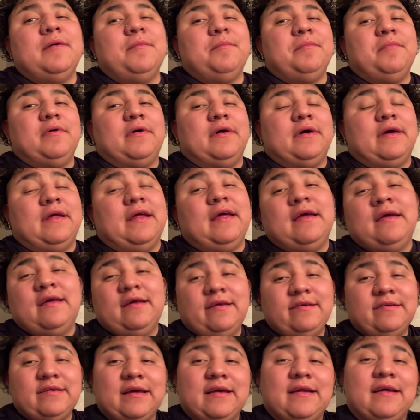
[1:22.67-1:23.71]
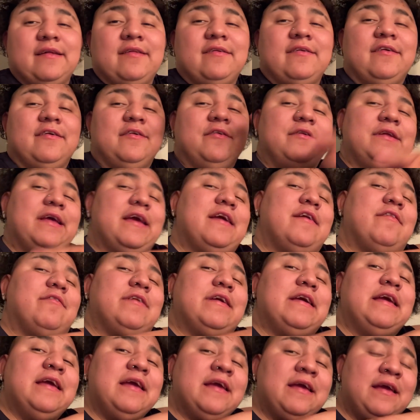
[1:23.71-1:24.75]
But shout out to you,
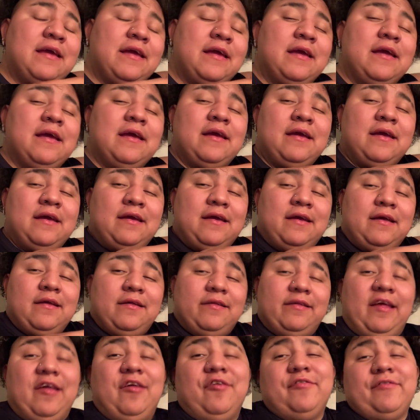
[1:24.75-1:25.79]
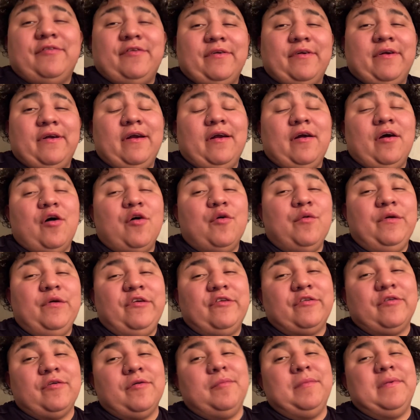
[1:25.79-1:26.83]
Davey. Thanks for always
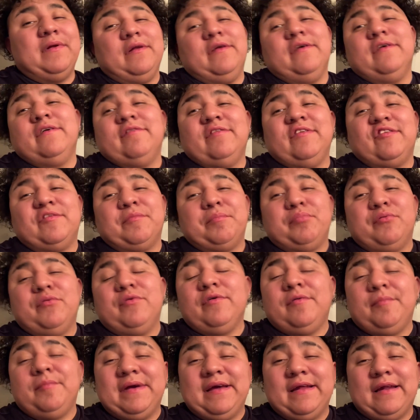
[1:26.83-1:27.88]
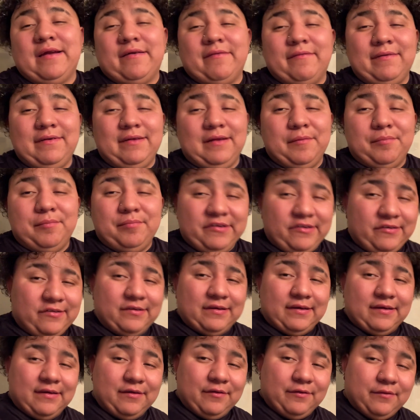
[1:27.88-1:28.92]
showing me love and support, man. I really appreciate
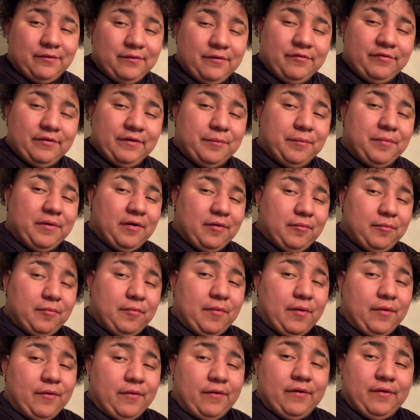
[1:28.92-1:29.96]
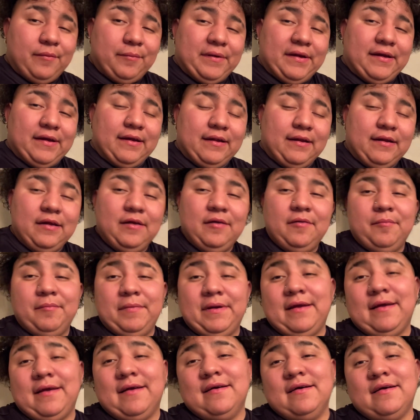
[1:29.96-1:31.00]
you from the bottom of my heart, man.
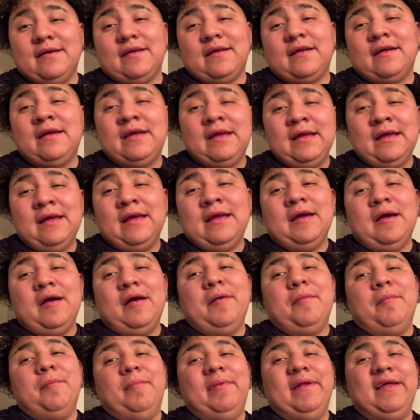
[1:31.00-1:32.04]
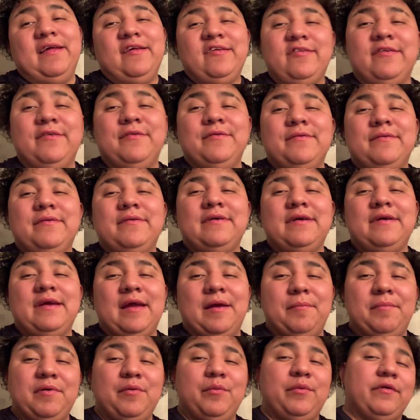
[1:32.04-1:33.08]
May God bless you
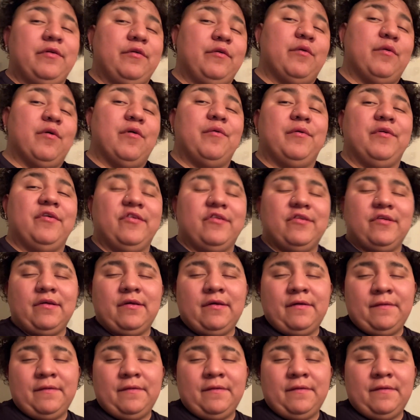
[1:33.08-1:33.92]
and be with you always.